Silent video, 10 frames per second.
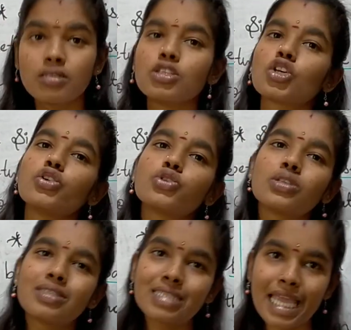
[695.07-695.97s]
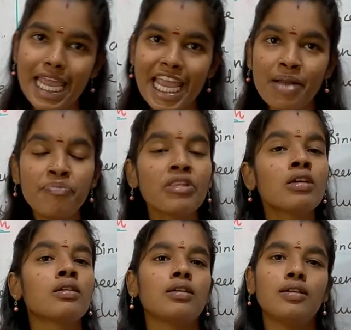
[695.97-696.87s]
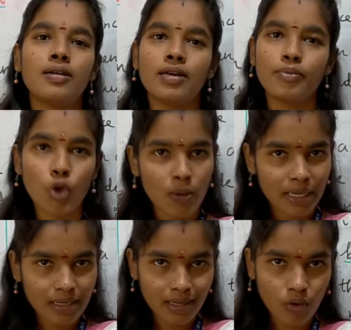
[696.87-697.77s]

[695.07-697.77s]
This is also same, non-metallic